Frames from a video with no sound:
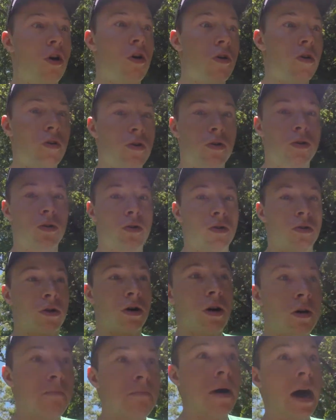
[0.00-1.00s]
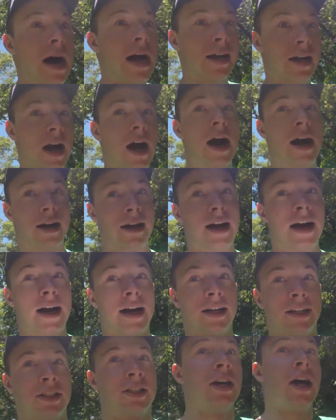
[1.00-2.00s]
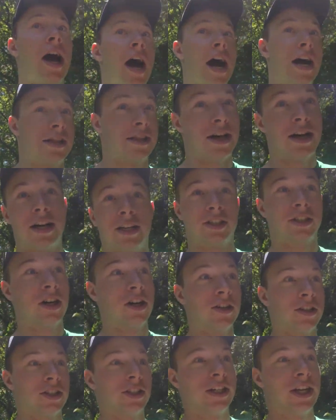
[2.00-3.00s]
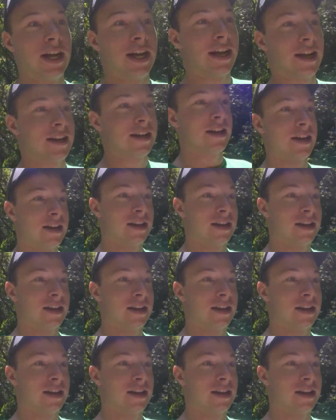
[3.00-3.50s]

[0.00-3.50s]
Oh my god, guys. I thought I saw a snake,